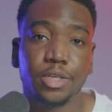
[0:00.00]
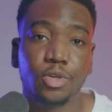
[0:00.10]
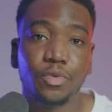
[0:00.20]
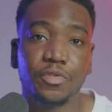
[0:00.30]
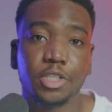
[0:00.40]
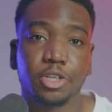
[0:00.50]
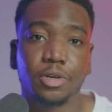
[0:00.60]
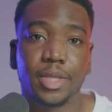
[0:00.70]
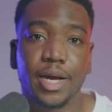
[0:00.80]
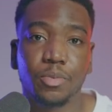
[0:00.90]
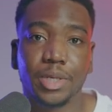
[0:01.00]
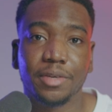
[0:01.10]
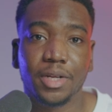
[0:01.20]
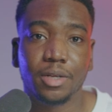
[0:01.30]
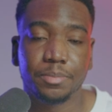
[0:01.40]
a new feature that we
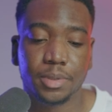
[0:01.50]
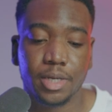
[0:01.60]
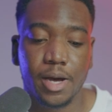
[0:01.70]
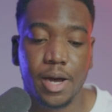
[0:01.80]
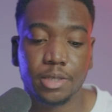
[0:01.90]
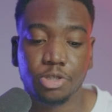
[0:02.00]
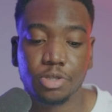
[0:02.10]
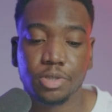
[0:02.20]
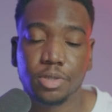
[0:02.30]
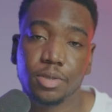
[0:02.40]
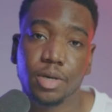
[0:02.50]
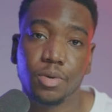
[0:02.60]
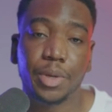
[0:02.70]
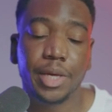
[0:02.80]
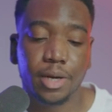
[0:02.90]
developed just
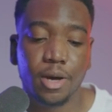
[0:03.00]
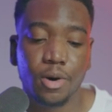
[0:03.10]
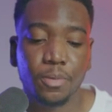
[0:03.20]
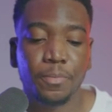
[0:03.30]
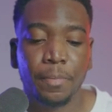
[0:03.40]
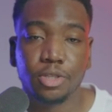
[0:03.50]
a week ago.